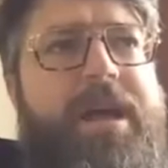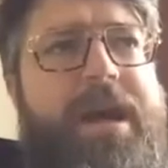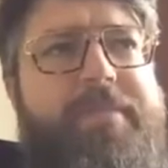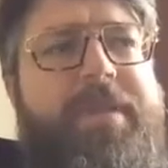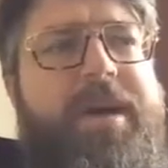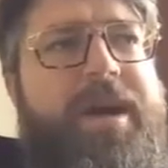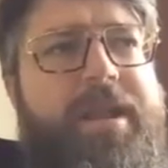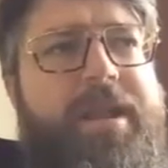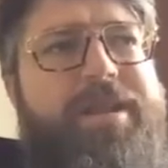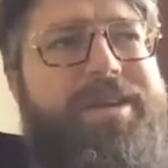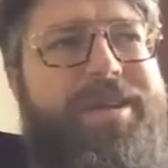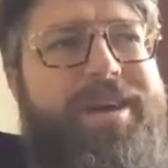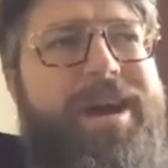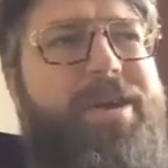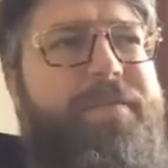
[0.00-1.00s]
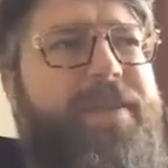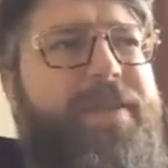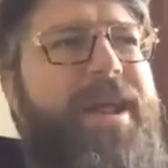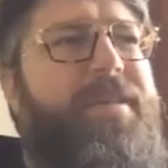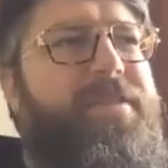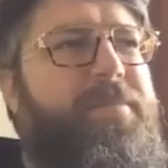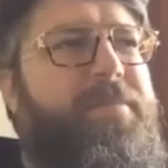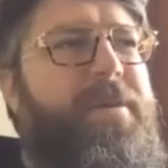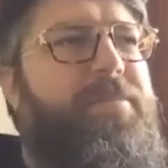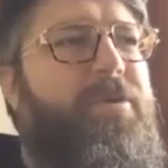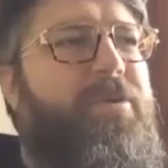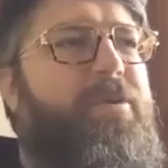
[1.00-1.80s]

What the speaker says: I often ask the people